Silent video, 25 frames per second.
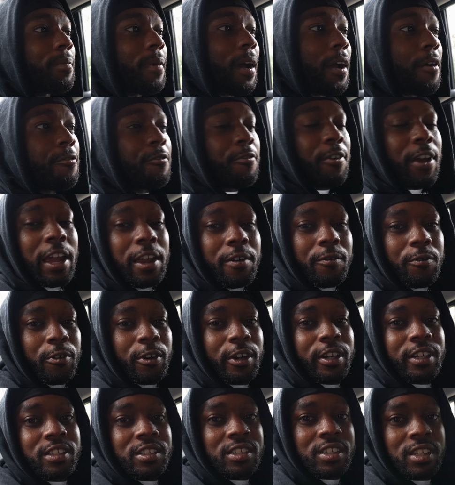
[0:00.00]
of my
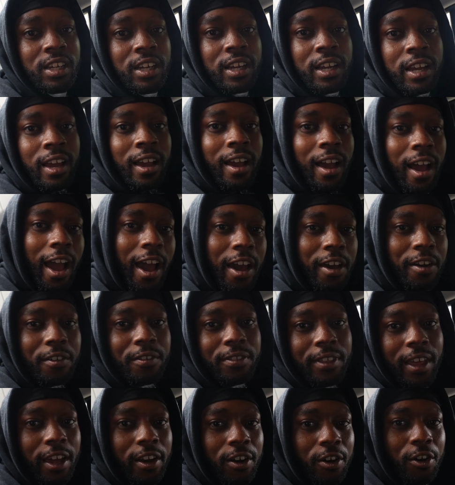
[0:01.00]
favorites out of
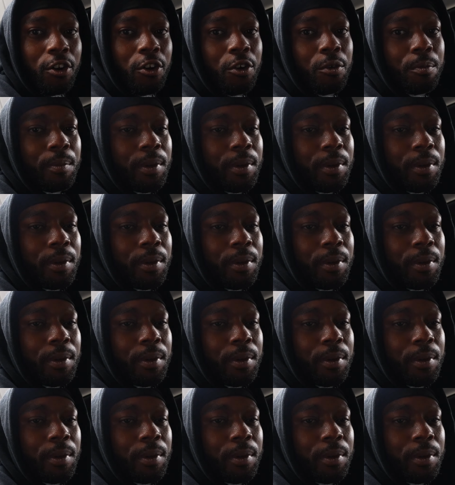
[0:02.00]
that whole